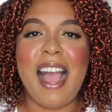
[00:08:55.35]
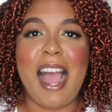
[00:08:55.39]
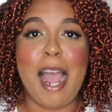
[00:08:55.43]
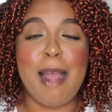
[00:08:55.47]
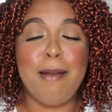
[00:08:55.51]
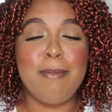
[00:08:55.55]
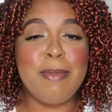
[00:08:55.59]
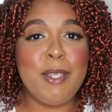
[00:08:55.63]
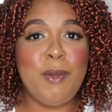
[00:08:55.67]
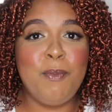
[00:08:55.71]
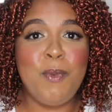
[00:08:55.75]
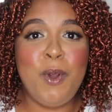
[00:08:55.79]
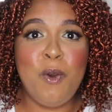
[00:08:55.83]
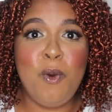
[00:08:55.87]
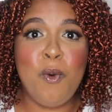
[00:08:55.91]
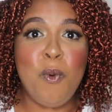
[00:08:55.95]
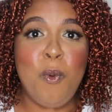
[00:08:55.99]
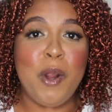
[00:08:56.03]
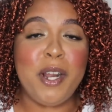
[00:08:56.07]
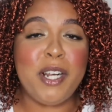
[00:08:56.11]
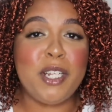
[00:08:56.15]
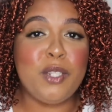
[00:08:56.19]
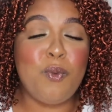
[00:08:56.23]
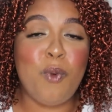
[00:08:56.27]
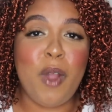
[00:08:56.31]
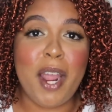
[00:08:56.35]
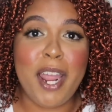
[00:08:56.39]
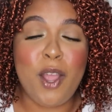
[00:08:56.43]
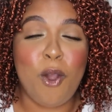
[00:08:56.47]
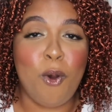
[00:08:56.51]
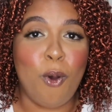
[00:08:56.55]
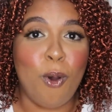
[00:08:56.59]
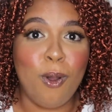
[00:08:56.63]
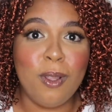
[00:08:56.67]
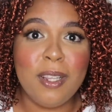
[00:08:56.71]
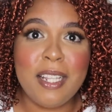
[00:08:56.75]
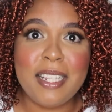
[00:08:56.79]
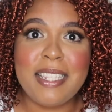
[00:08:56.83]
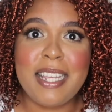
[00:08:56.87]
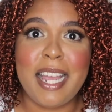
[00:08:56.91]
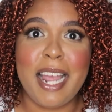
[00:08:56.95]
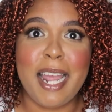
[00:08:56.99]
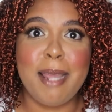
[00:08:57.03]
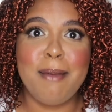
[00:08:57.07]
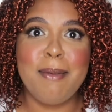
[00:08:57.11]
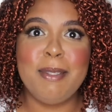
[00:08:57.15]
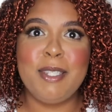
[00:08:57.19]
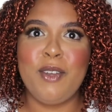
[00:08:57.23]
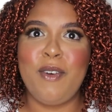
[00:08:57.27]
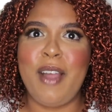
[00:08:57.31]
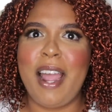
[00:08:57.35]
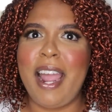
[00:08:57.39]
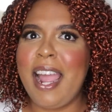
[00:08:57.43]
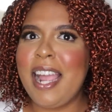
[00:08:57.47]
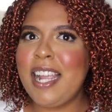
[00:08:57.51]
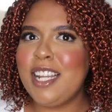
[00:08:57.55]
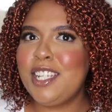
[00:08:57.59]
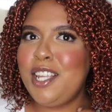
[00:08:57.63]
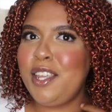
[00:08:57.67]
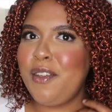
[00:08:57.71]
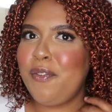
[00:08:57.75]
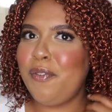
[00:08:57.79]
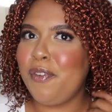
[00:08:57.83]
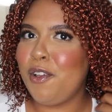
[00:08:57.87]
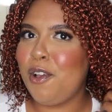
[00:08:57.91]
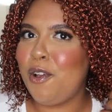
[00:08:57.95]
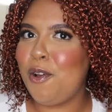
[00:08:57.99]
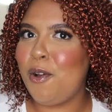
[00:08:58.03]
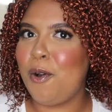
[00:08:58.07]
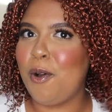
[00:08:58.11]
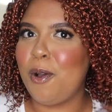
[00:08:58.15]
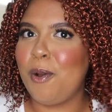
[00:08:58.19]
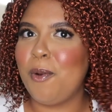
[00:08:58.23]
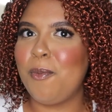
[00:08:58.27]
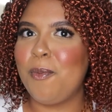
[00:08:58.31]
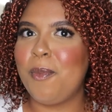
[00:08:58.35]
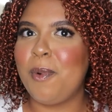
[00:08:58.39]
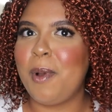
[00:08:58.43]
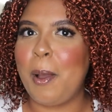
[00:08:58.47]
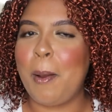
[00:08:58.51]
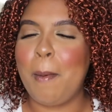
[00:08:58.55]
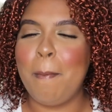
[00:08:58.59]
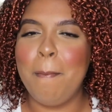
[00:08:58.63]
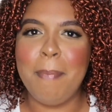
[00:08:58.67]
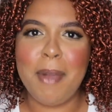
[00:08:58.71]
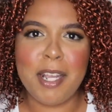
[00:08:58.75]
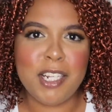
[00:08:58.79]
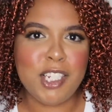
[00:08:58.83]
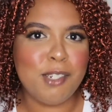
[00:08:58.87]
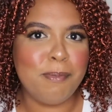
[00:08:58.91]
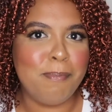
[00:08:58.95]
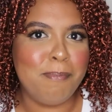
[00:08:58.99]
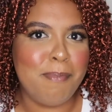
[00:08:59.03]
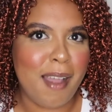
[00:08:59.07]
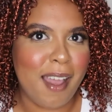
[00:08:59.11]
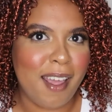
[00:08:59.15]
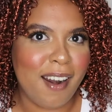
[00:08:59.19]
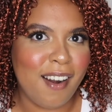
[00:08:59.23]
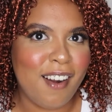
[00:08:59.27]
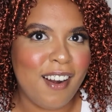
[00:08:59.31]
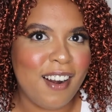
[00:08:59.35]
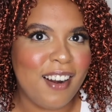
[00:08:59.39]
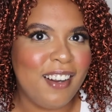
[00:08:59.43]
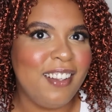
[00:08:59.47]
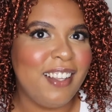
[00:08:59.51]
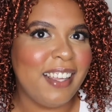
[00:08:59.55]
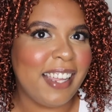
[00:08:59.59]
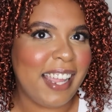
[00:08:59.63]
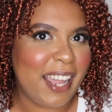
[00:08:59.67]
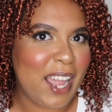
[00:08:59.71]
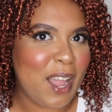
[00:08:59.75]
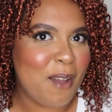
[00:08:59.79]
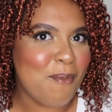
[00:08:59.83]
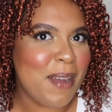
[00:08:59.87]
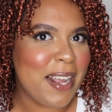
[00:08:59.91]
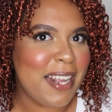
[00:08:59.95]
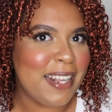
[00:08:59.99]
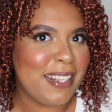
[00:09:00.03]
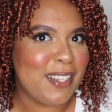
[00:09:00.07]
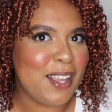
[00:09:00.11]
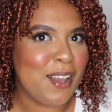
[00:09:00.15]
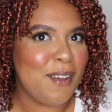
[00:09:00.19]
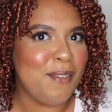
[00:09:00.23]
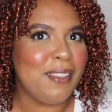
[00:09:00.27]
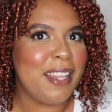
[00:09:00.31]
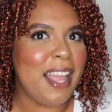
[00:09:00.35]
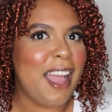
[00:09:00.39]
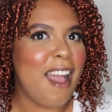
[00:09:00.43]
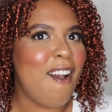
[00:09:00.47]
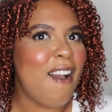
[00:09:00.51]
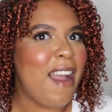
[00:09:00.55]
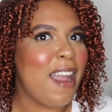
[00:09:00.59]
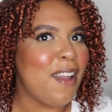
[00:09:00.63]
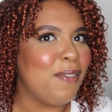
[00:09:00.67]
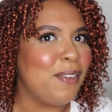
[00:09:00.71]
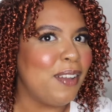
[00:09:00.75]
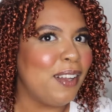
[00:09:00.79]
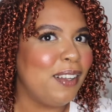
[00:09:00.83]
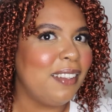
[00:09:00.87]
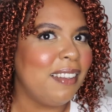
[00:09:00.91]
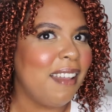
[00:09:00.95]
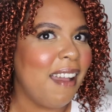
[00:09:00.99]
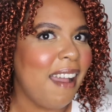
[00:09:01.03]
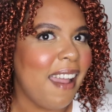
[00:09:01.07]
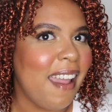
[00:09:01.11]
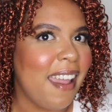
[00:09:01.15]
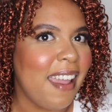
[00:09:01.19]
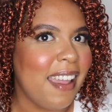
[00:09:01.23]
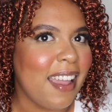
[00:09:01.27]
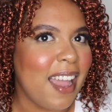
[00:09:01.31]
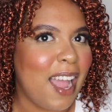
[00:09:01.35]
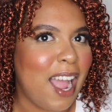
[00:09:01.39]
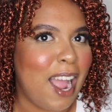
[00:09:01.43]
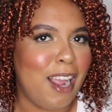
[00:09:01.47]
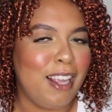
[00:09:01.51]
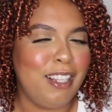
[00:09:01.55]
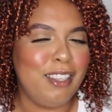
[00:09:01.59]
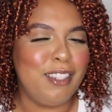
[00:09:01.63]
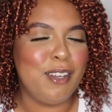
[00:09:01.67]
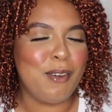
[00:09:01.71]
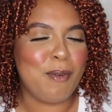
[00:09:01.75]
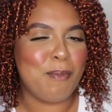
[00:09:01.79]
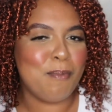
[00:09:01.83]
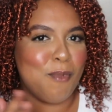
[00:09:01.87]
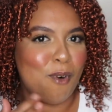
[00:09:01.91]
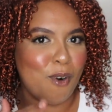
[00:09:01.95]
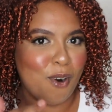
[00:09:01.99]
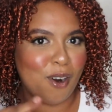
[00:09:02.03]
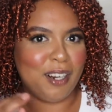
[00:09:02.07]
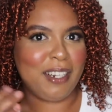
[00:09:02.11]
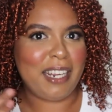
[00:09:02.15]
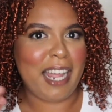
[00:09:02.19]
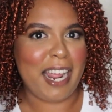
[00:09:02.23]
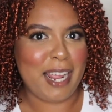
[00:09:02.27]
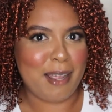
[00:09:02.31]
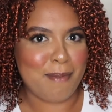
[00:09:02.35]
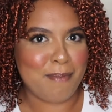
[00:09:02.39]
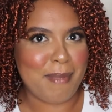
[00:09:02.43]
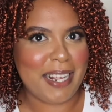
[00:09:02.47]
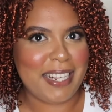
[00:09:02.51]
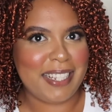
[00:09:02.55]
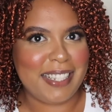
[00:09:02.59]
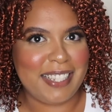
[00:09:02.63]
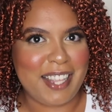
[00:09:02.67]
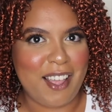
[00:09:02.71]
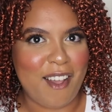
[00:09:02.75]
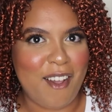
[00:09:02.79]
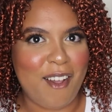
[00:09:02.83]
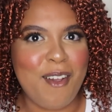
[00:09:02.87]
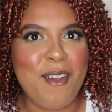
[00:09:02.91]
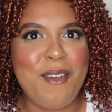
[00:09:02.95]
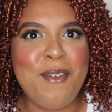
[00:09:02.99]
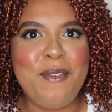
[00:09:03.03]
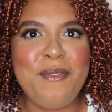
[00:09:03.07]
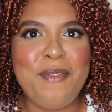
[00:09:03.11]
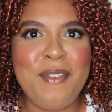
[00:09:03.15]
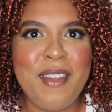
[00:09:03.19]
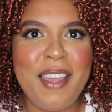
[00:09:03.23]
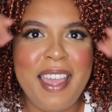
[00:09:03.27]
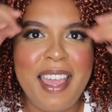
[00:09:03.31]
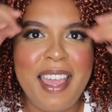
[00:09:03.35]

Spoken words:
I'm someone who wears white all the time, so I actually feel much better looking at myself now. I feel like I look more like myself.